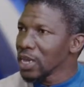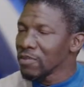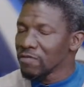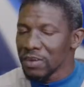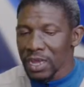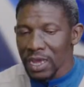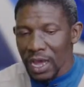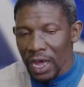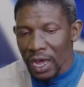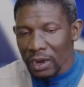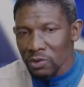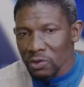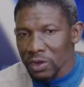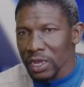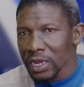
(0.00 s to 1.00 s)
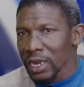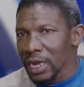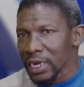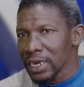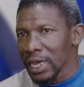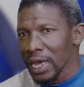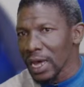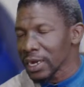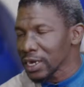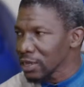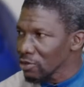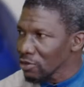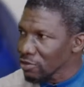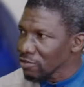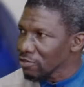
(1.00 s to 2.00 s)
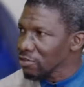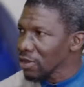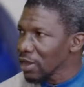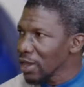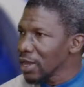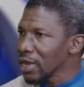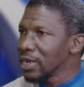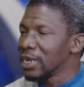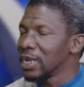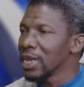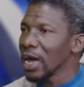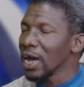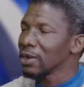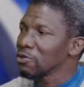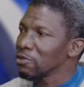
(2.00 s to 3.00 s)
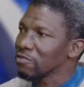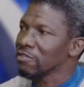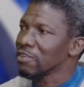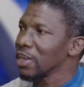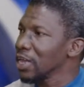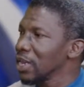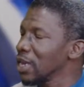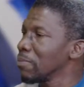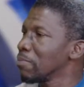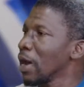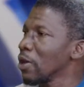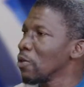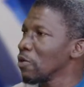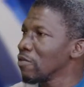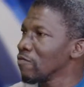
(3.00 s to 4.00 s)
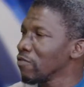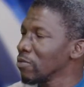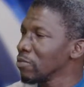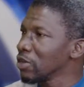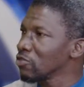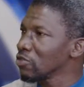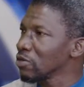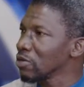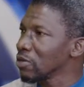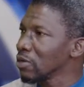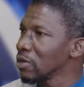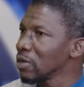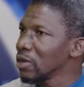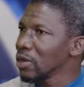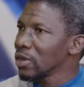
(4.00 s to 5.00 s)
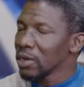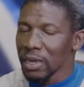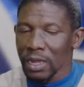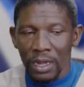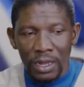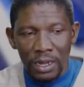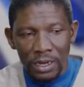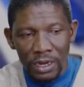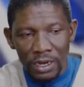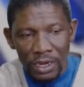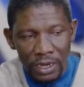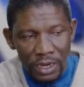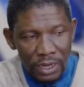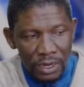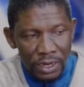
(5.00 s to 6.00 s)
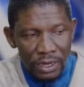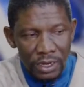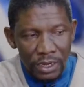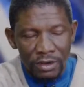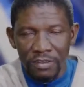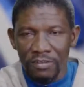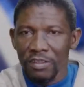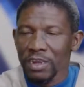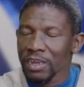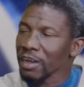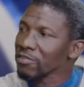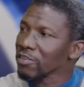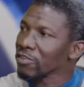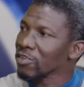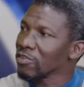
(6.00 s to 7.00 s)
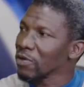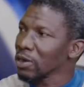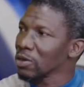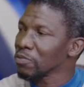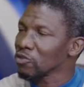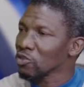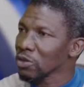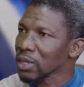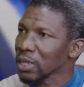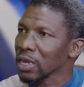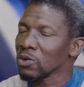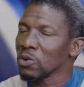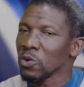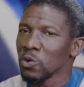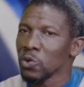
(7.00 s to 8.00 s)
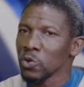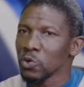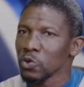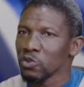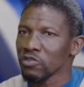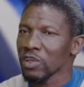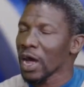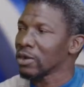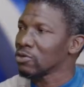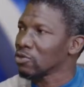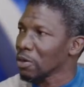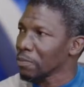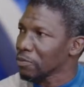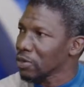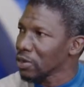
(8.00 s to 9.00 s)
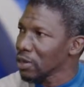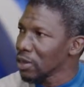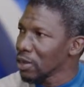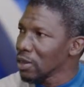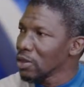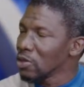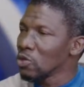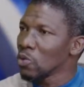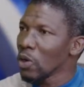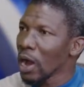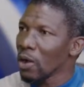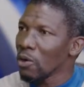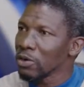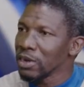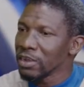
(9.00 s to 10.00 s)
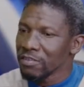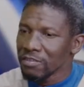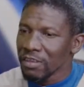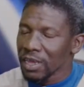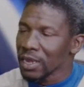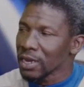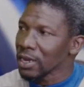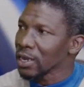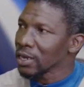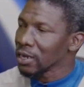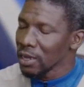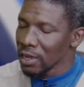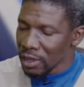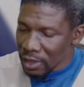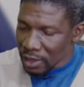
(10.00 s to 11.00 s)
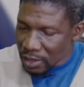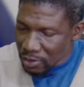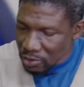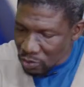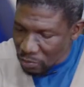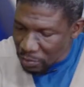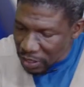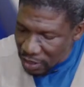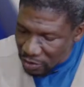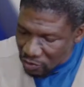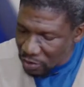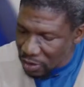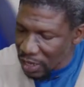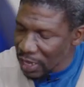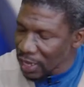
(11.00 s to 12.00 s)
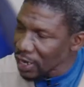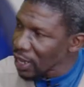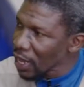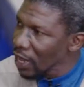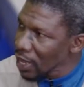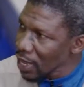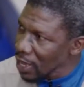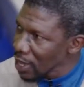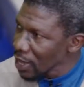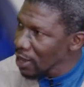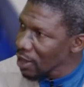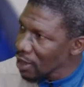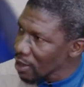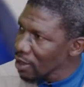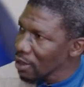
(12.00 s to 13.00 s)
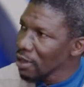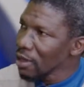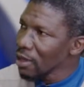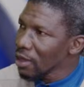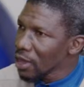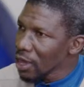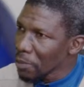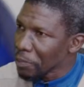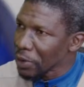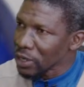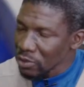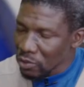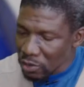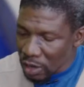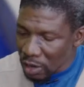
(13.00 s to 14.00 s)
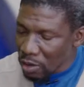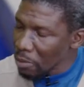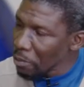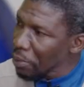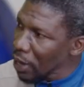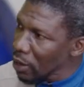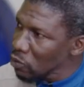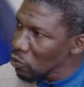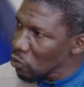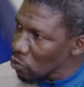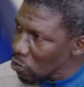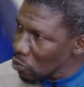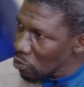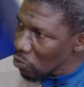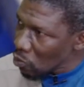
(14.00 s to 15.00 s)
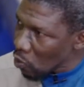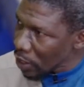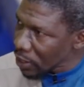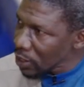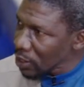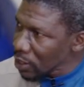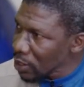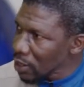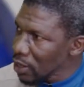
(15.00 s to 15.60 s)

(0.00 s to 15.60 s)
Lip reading: if they are looking at their regions, they are not seeing the bioinformation. The syntax is developed such that all those are dropped. You are only saying that numeration area A, a particular compound 1,